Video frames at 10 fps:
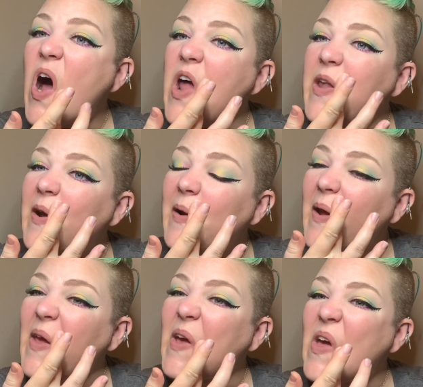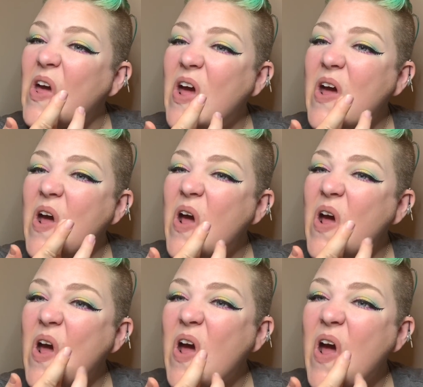I tend to get
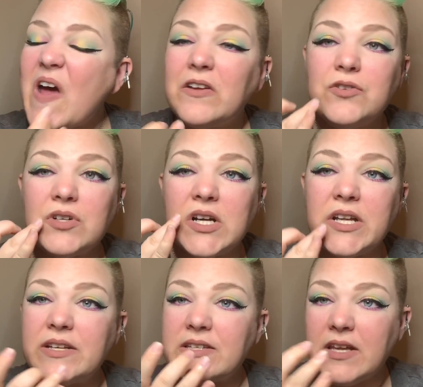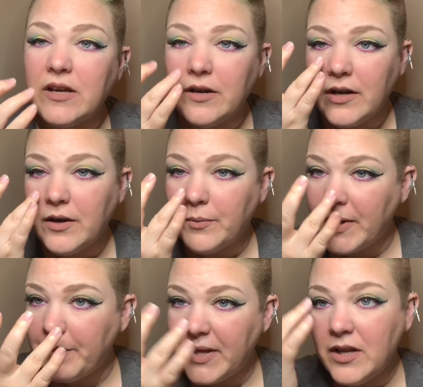dryness here
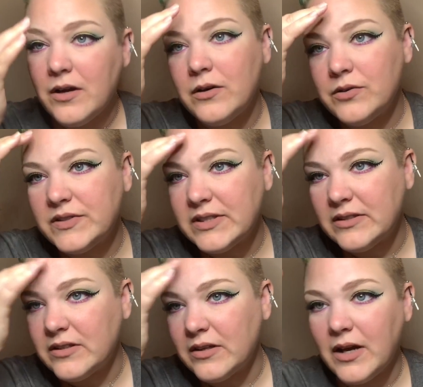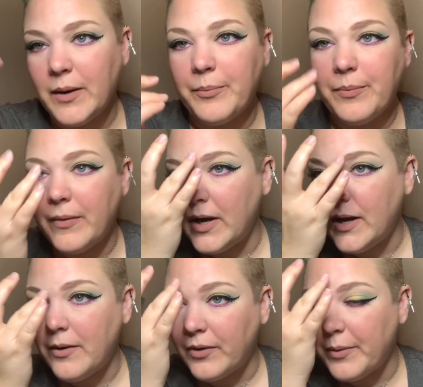around my nose and up
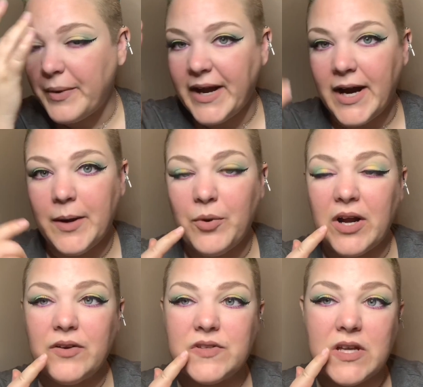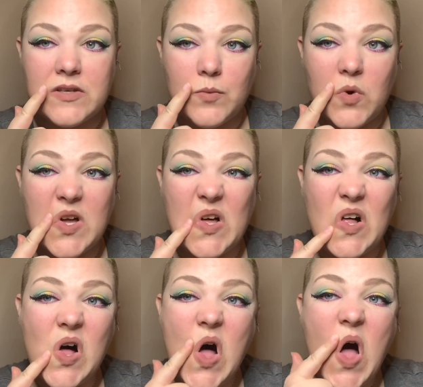around my eyebrows as well.